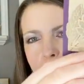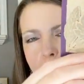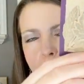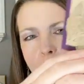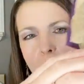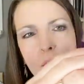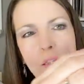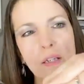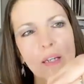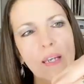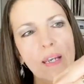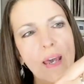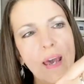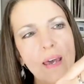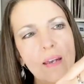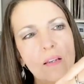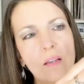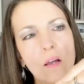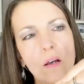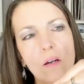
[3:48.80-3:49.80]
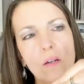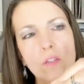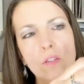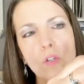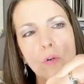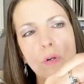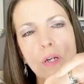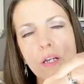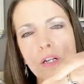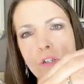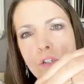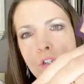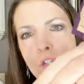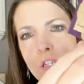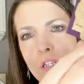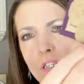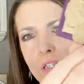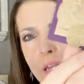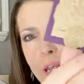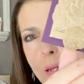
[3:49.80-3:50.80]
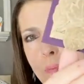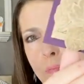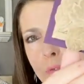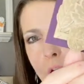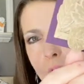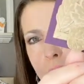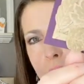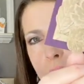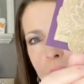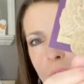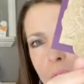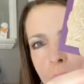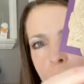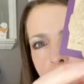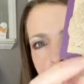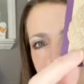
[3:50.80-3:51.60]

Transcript: the holiday catalog. So here she stamped on it.